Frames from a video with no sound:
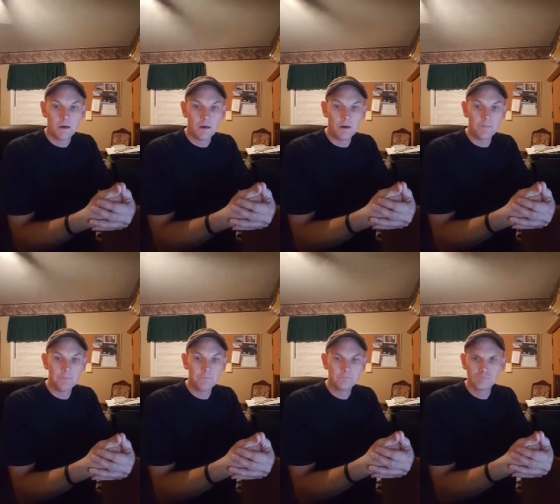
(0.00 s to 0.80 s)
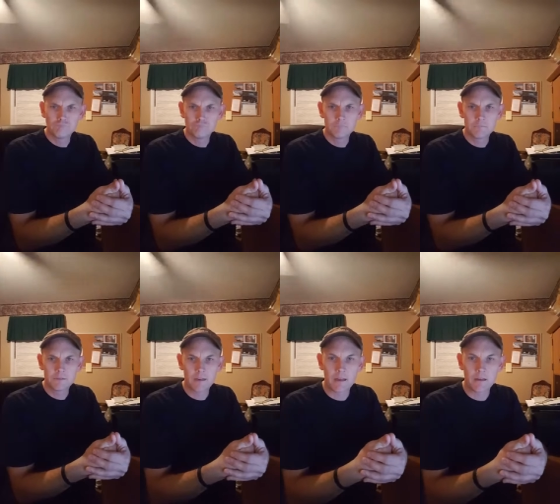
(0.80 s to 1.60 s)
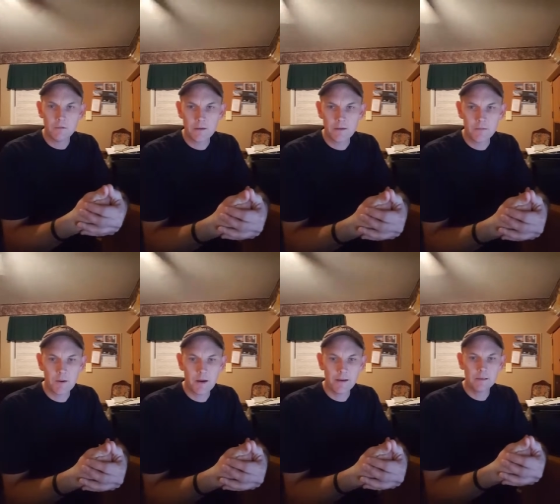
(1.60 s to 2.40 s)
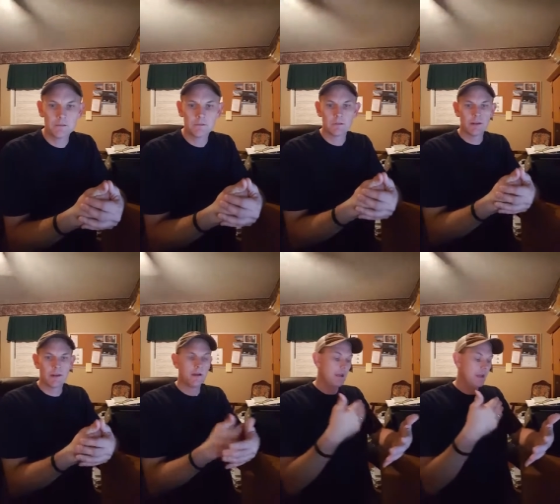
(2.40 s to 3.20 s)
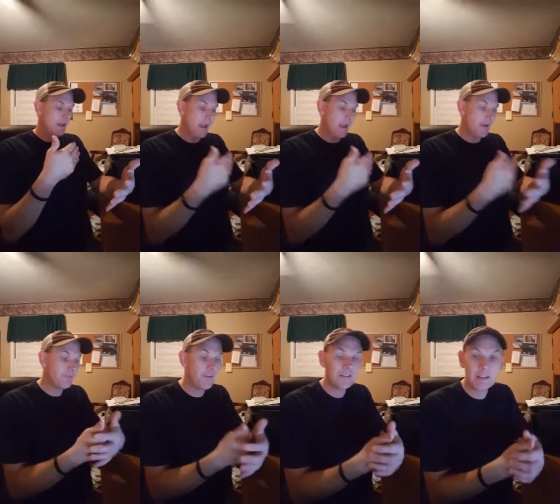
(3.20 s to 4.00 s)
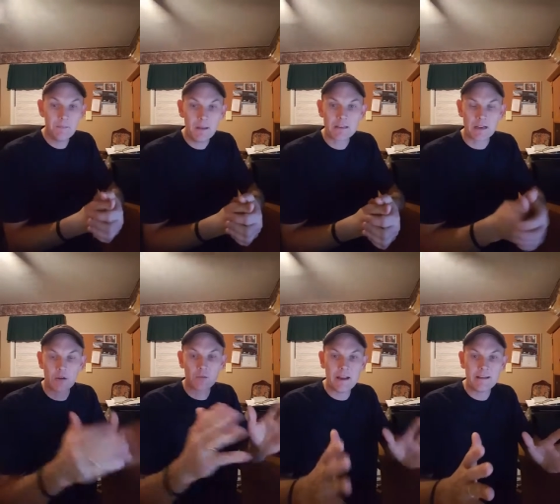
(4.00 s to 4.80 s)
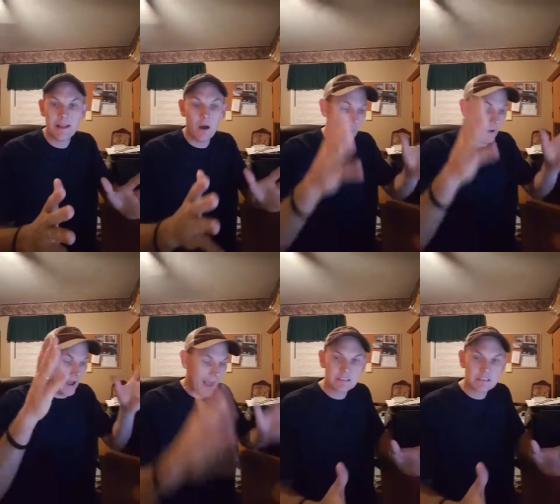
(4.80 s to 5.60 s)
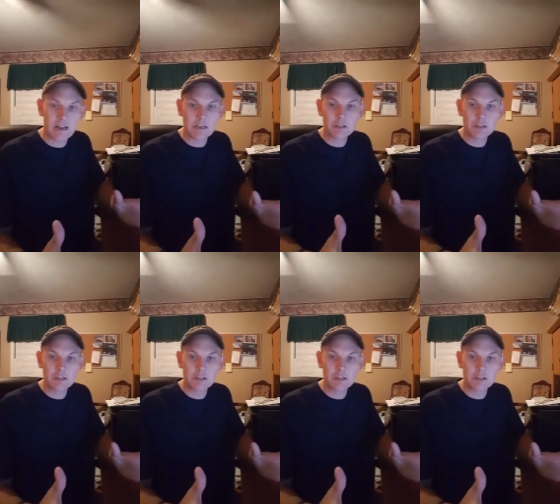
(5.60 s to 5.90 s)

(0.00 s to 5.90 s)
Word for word: um, did I lose everybody? Yeah. Every 15 minutes, I write down what action I